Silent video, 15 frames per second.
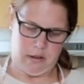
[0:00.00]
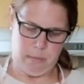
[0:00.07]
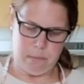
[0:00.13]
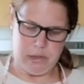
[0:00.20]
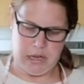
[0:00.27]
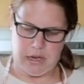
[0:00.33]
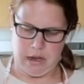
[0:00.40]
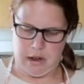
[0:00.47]

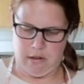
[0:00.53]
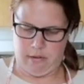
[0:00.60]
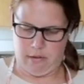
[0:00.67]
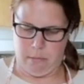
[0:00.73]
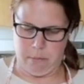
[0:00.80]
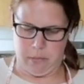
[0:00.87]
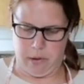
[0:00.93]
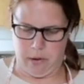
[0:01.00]
plain and
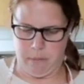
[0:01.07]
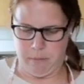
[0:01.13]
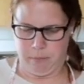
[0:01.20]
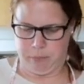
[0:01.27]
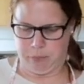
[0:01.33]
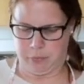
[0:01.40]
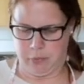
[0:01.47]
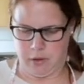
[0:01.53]
simple.
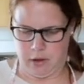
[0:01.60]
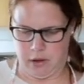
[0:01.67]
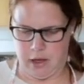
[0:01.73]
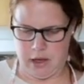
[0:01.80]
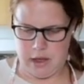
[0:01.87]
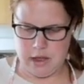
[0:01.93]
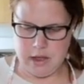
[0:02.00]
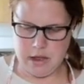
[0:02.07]

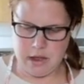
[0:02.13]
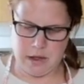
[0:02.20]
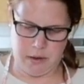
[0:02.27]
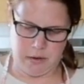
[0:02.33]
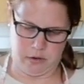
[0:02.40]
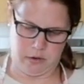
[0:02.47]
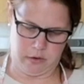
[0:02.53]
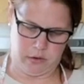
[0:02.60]
Okay,
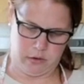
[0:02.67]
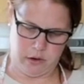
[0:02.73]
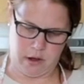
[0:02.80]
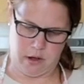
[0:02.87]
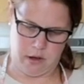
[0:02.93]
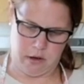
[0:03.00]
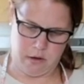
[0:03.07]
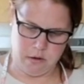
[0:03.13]
so
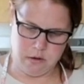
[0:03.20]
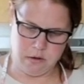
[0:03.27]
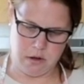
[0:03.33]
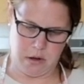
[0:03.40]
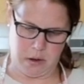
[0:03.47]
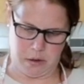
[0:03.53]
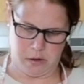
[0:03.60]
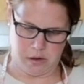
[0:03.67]

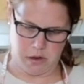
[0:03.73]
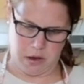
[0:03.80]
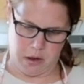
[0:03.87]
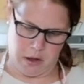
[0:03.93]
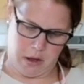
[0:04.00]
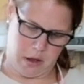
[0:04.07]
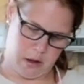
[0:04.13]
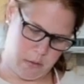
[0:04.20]

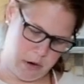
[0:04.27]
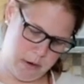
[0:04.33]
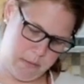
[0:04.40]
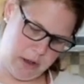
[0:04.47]
I want to